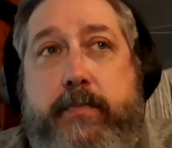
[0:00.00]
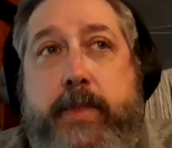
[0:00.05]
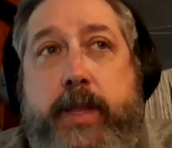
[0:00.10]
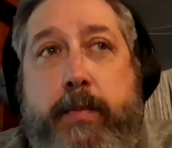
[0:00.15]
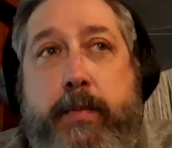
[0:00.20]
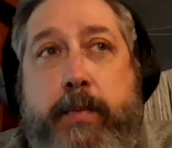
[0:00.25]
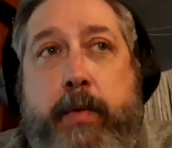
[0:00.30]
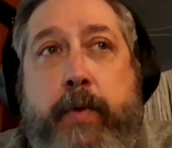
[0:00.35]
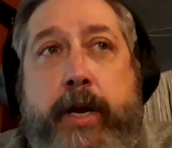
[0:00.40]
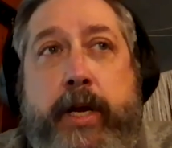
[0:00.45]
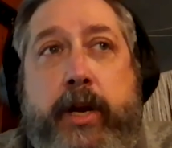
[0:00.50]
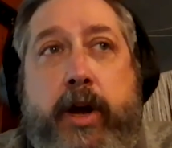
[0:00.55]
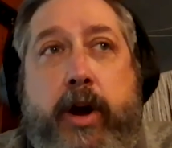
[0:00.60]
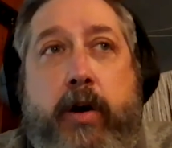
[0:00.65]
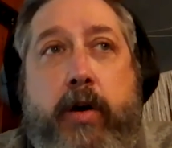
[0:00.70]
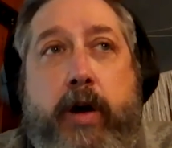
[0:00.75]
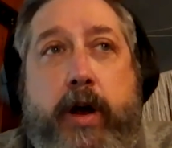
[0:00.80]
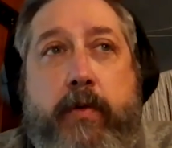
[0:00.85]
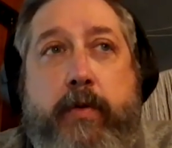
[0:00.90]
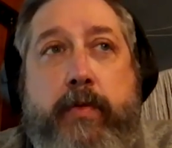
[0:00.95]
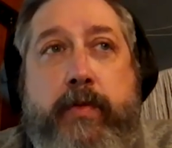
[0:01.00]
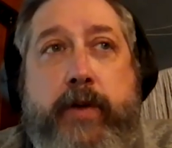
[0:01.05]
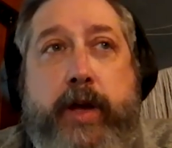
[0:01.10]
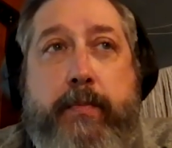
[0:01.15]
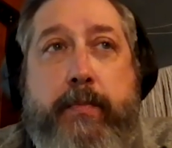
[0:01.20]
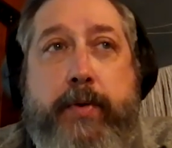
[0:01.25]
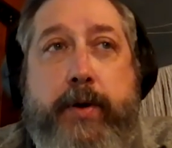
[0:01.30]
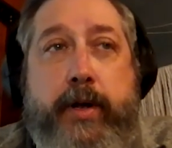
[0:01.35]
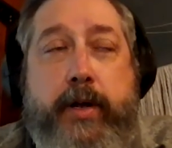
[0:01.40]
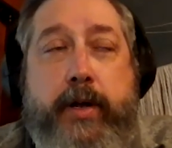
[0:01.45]
But we know, and we've got
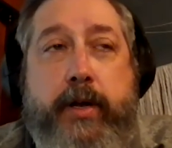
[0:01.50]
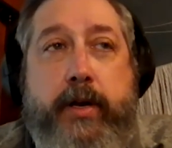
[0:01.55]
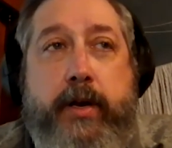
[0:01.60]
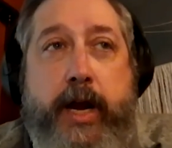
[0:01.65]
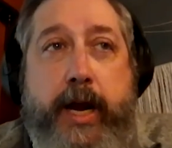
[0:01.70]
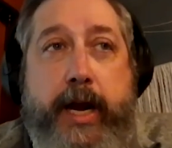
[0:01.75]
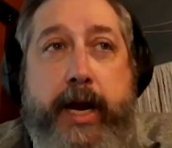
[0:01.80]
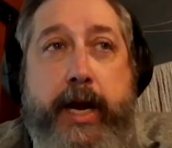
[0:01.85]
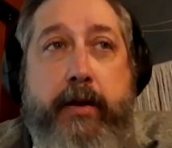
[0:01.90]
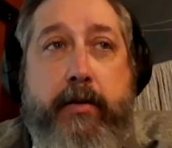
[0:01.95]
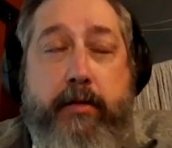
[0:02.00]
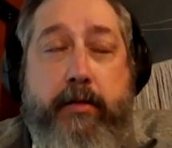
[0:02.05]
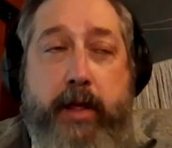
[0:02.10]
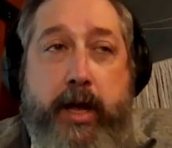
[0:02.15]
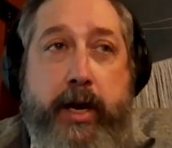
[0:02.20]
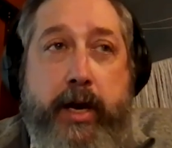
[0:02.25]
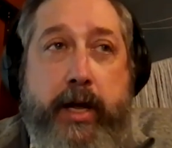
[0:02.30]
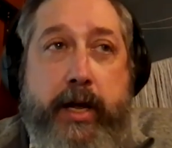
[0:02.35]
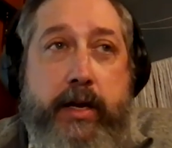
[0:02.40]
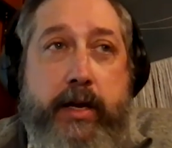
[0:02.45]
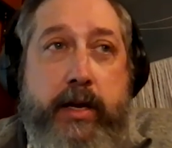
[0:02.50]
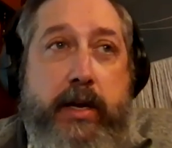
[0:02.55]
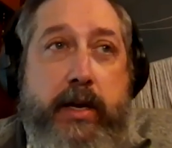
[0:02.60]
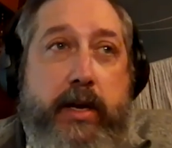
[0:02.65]
a pretty good handle on it.